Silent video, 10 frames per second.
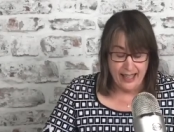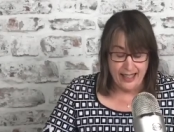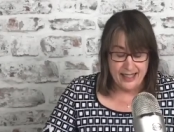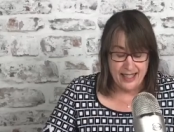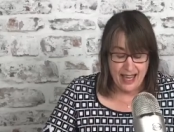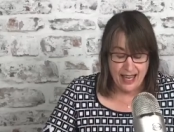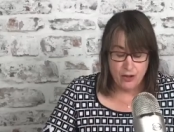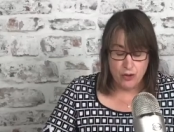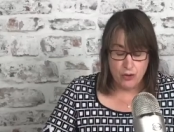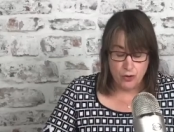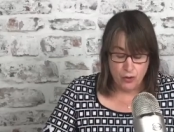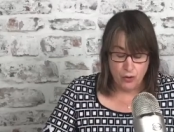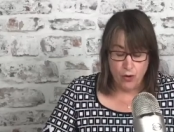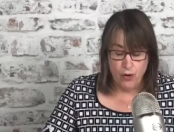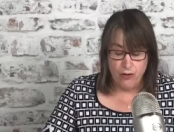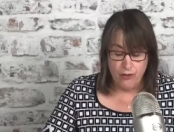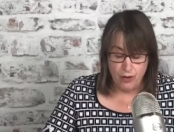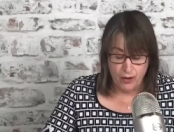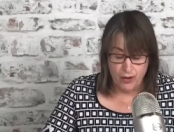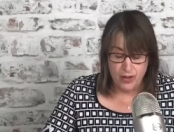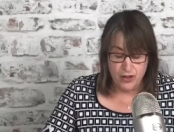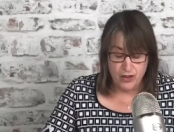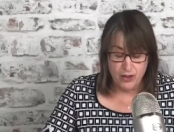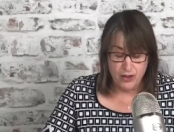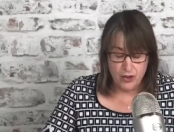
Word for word: Is that true or false?